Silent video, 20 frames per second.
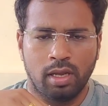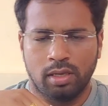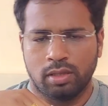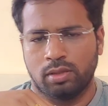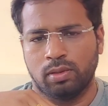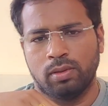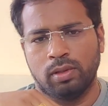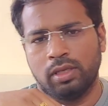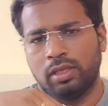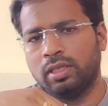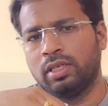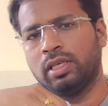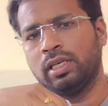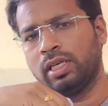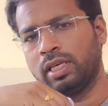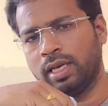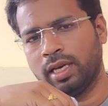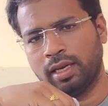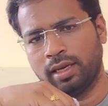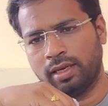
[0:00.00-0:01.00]
So
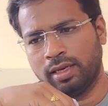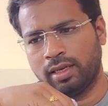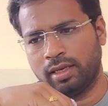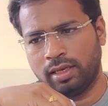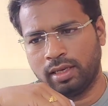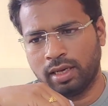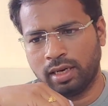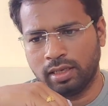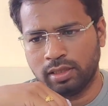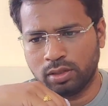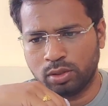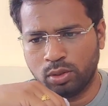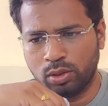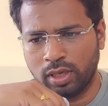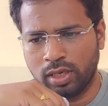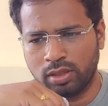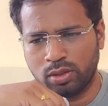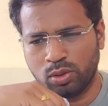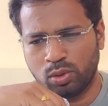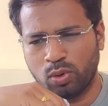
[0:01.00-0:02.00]
there
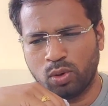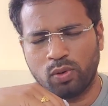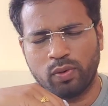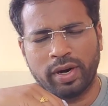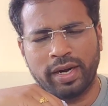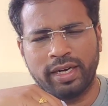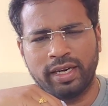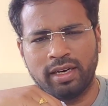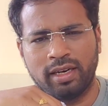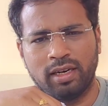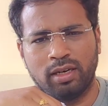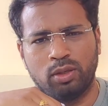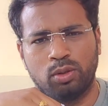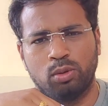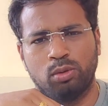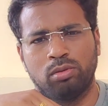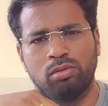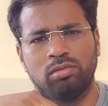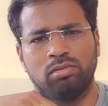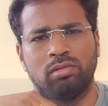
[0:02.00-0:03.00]
is no criteria
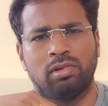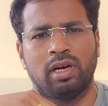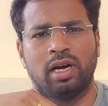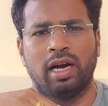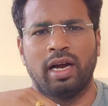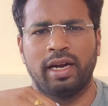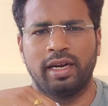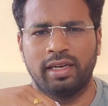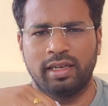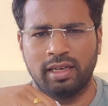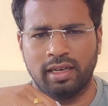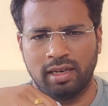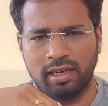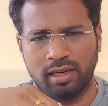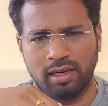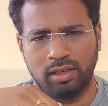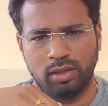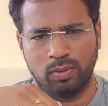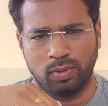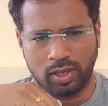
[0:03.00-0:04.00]
to
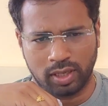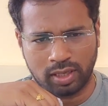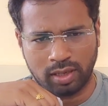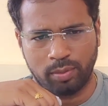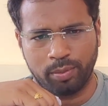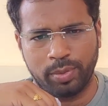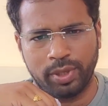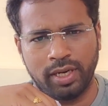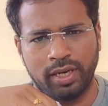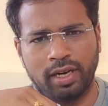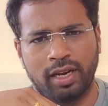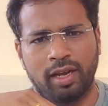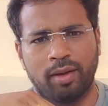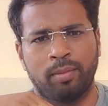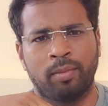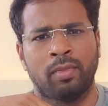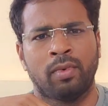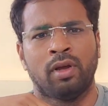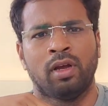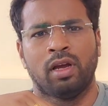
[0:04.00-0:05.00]
enter your company
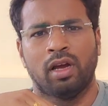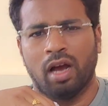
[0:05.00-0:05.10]
name